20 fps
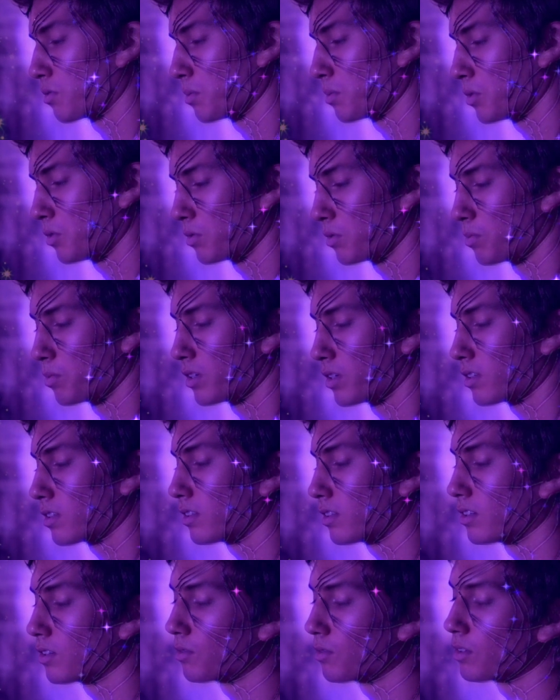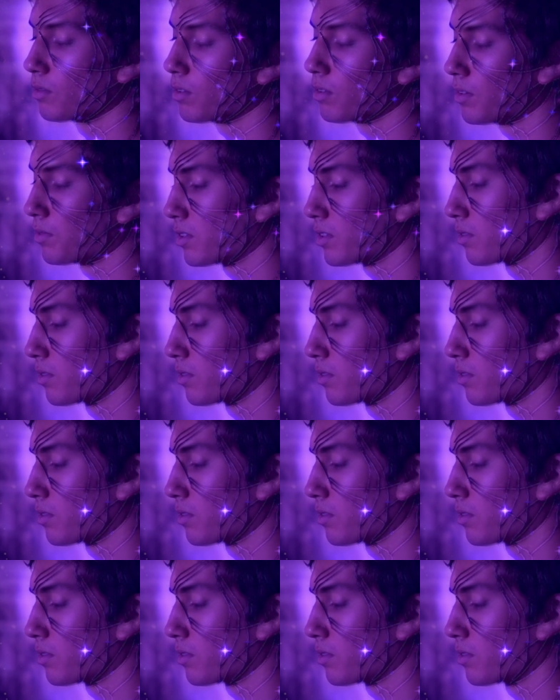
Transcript: we moved briskly over the rough